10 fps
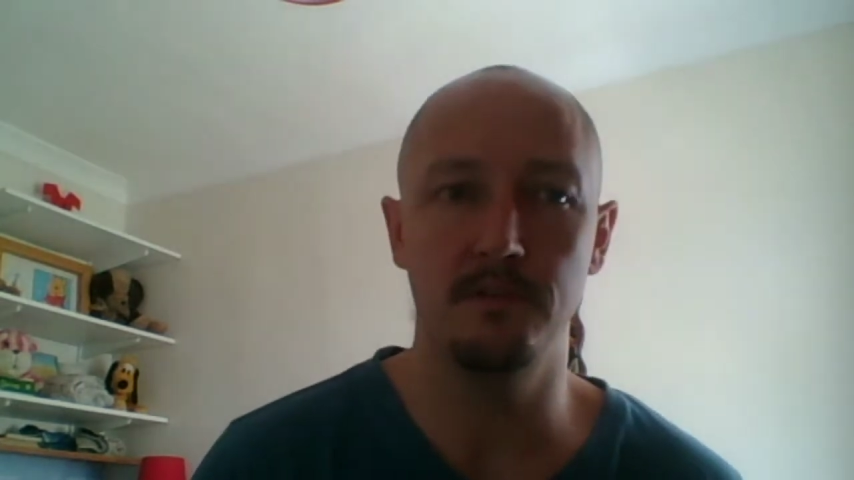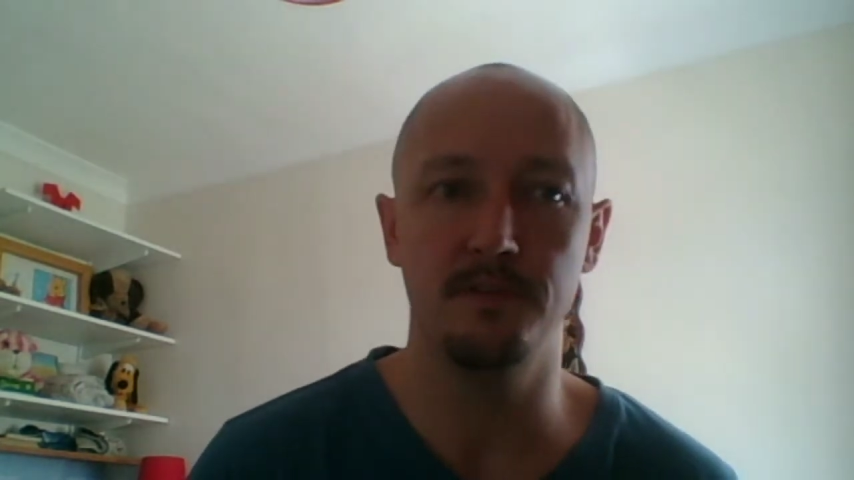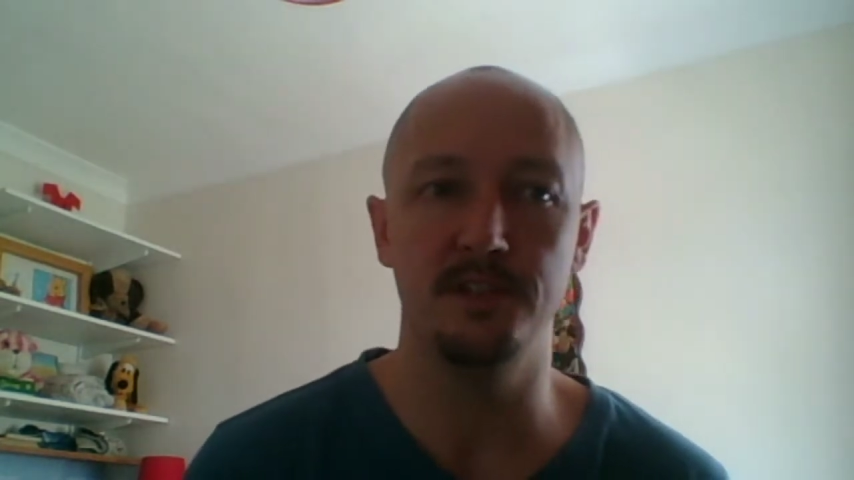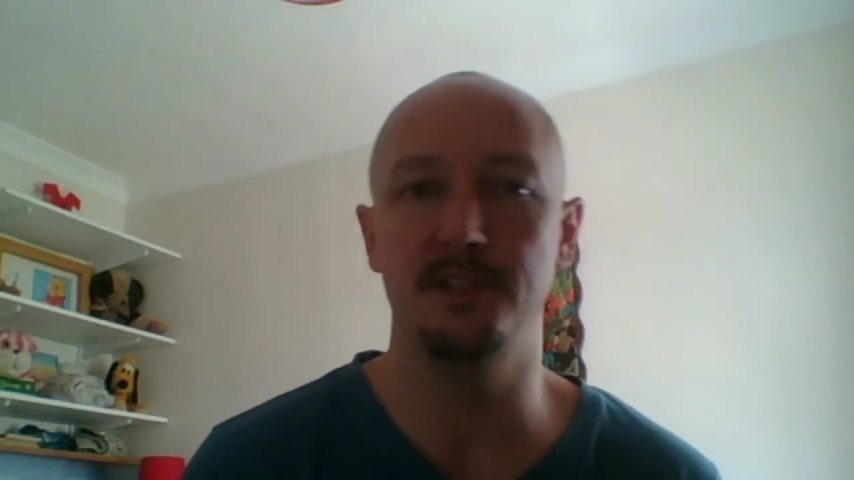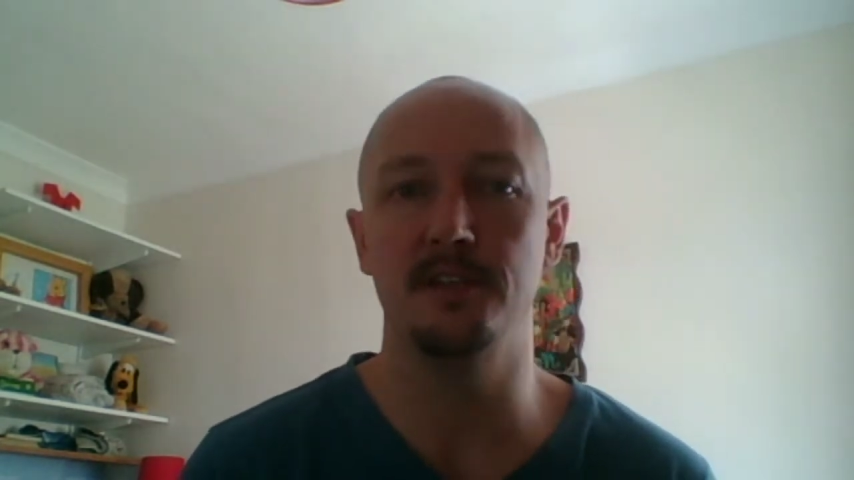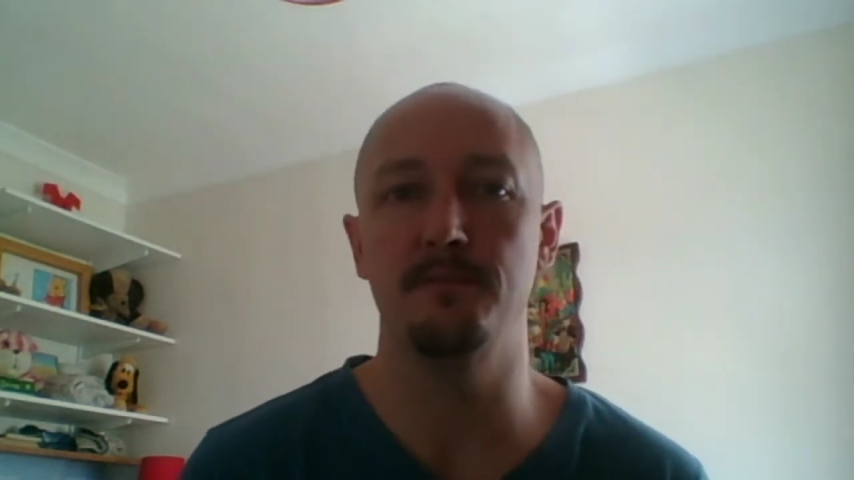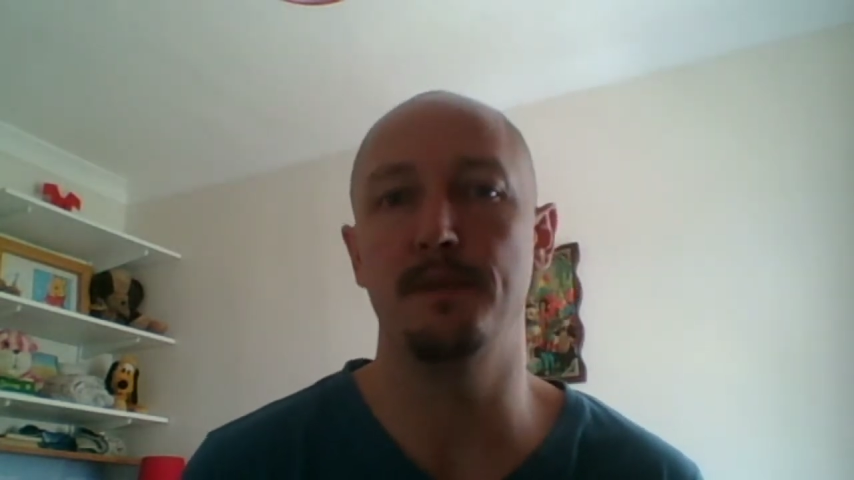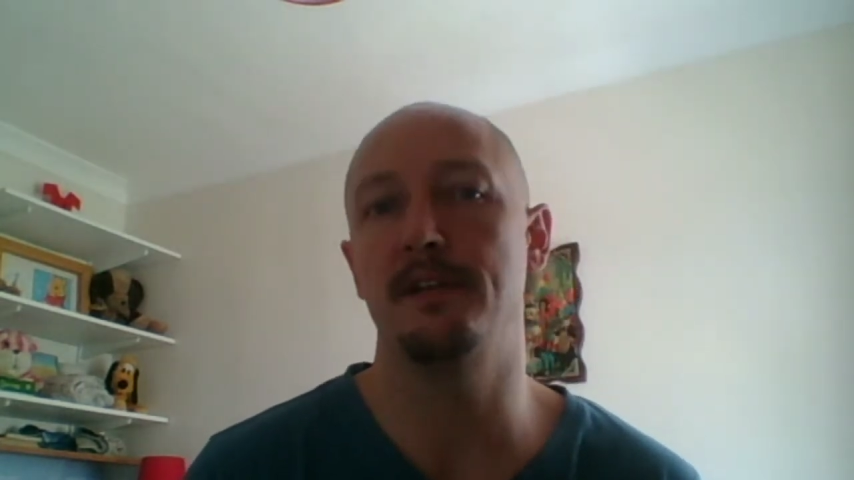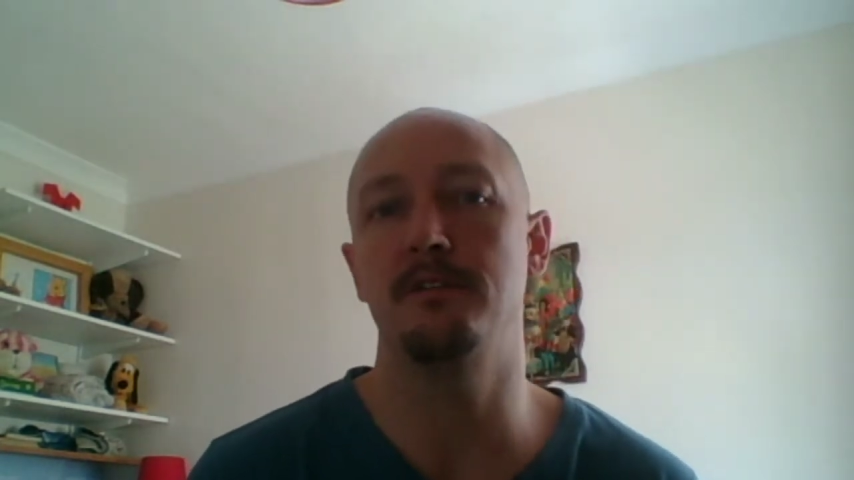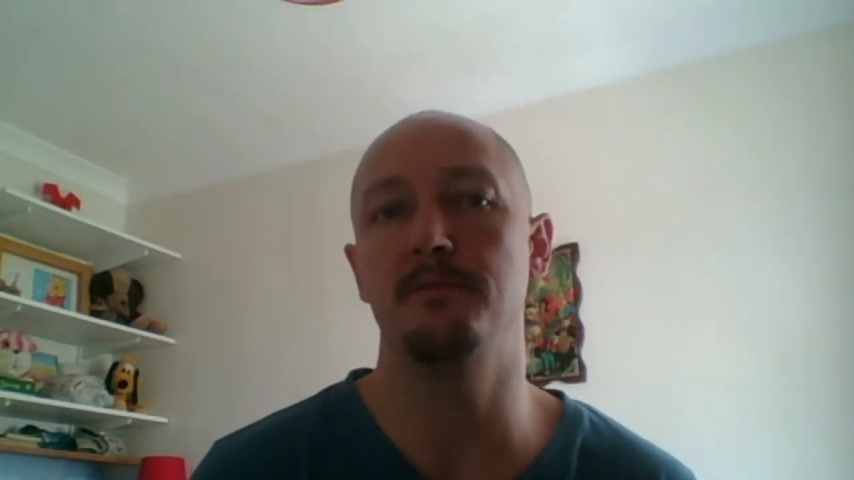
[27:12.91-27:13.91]
this doesn't
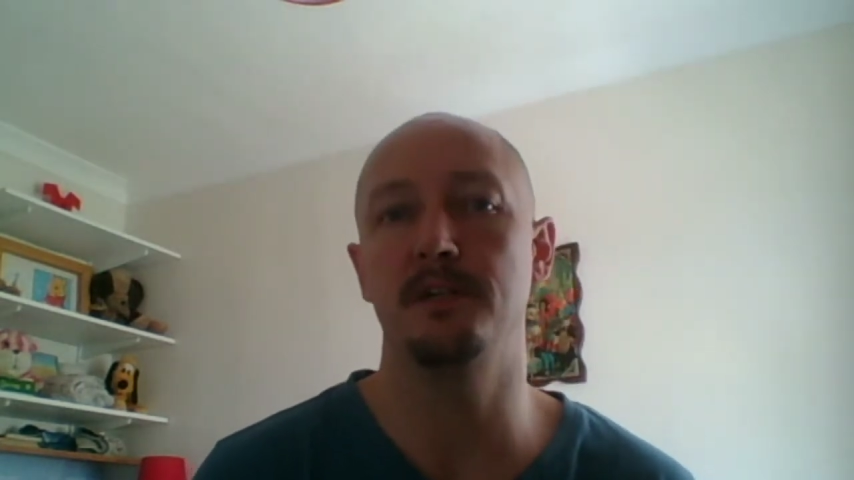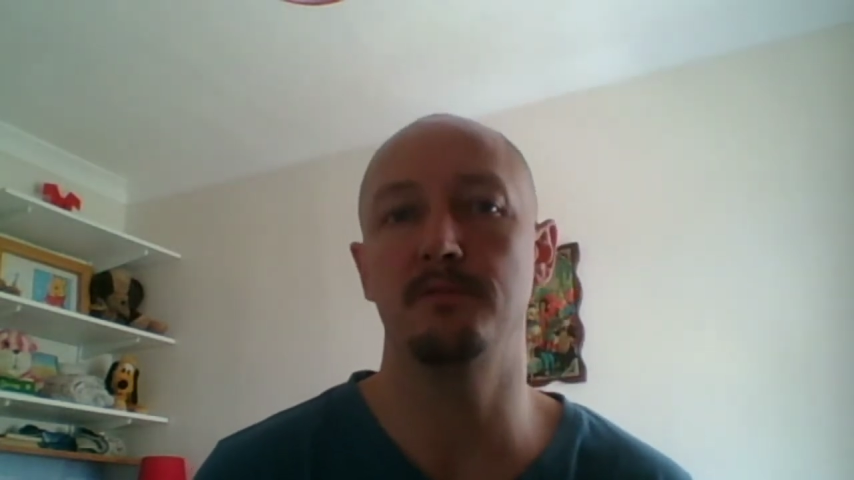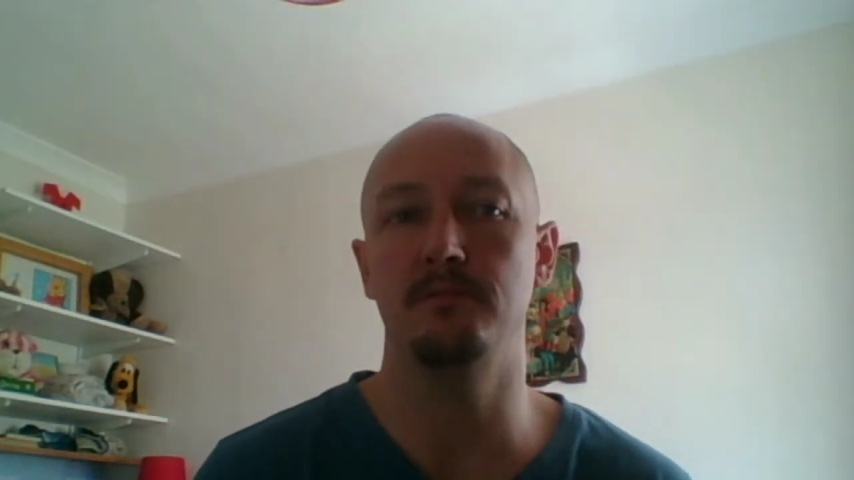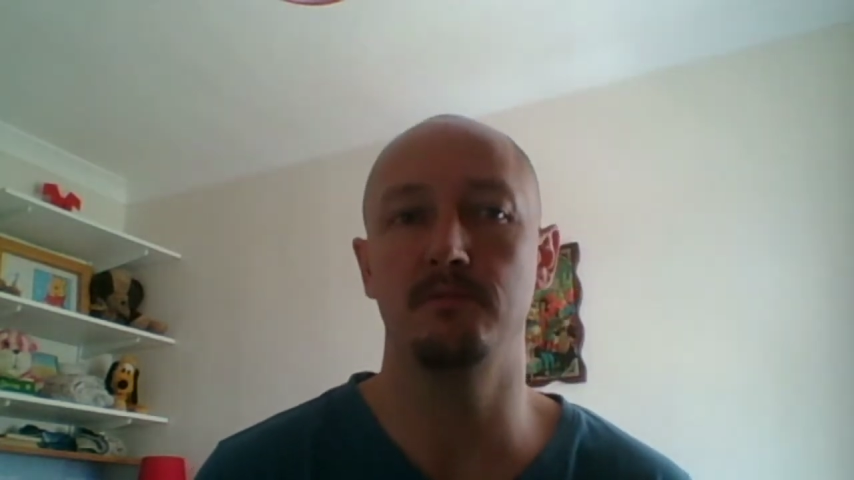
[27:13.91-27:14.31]
matter to us.